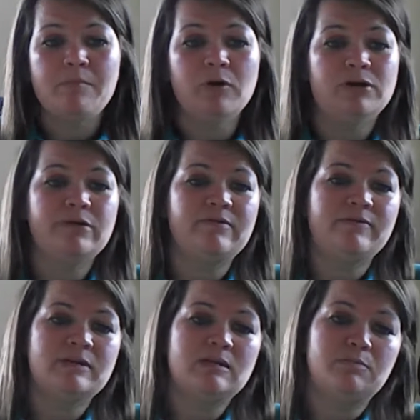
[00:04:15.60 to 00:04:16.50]
Monitoring
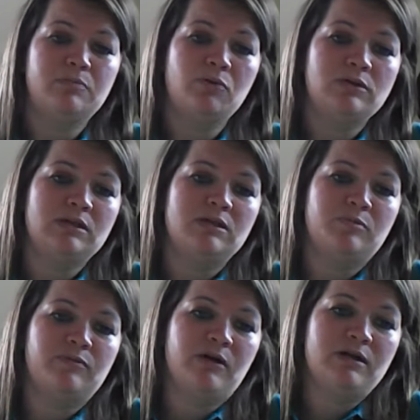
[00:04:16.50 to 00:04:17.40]
rivers is important to
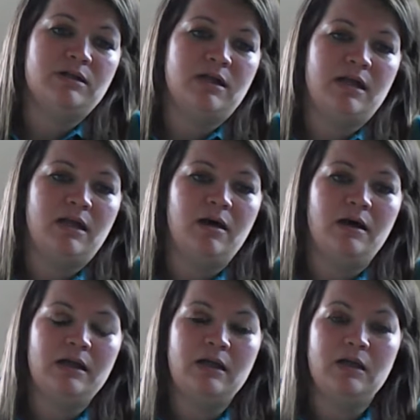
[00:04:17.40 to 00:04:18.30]
provide an
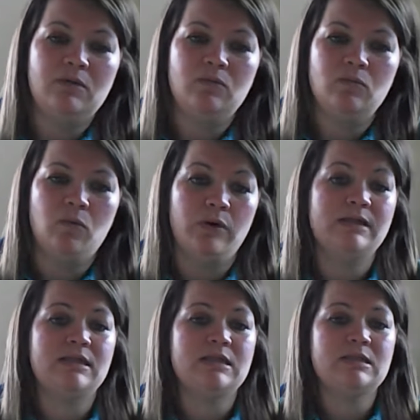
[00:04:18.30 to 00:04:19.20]
early
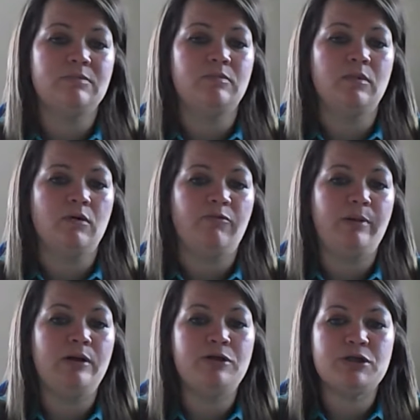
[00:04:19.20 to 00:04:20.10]
warning system of
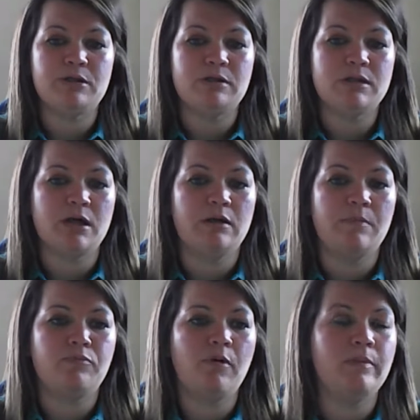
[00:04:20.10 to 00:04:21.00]
pollution so
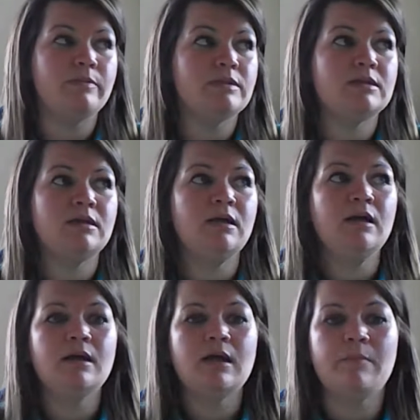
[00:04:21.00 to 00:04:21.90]
that problems
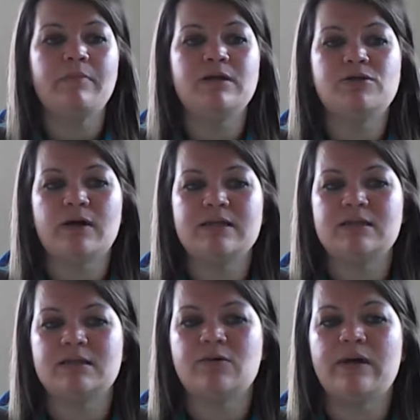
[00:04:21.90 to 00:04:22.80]
can be
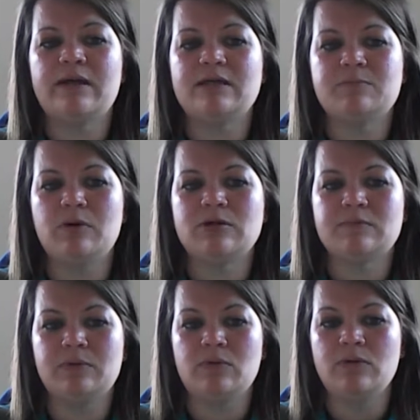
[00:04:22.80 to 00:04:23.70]
addressed as quickly as
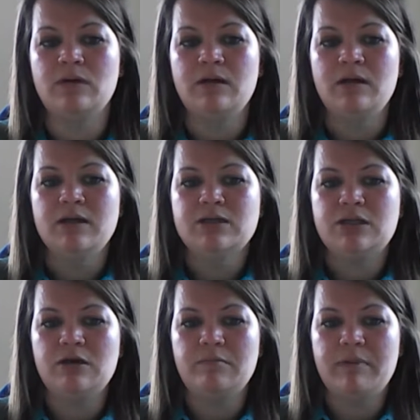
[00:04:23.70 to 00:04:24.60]
possible
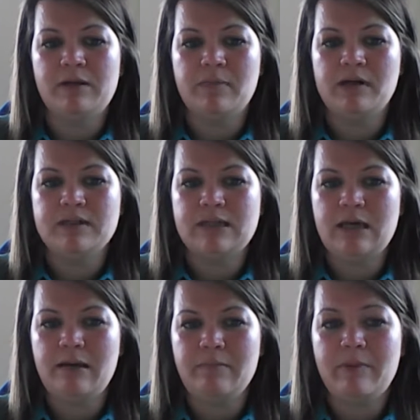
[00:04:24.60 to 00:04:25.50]
to minimise
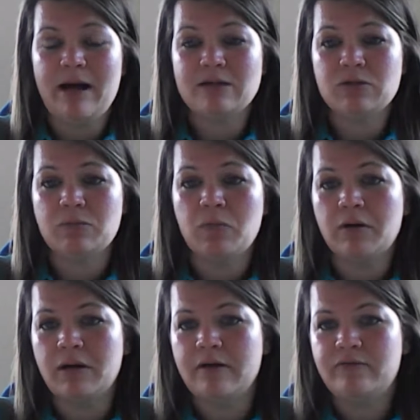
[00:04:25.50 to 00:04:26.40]
the impact on
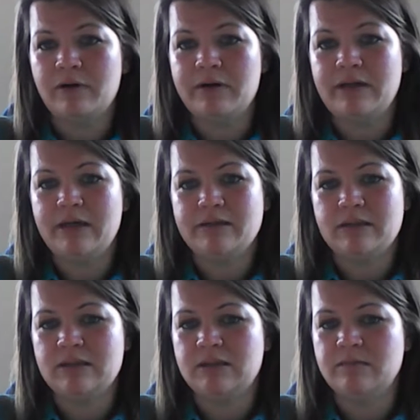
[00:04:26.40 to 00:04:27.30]
wildlife and our
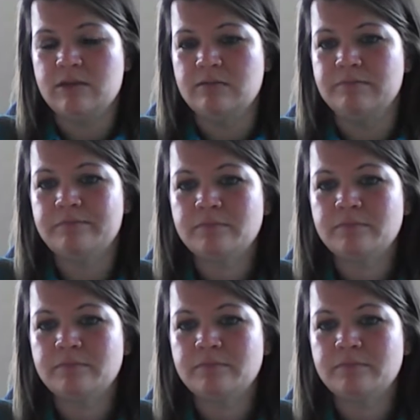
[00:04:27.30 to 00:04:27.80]
ecosystems.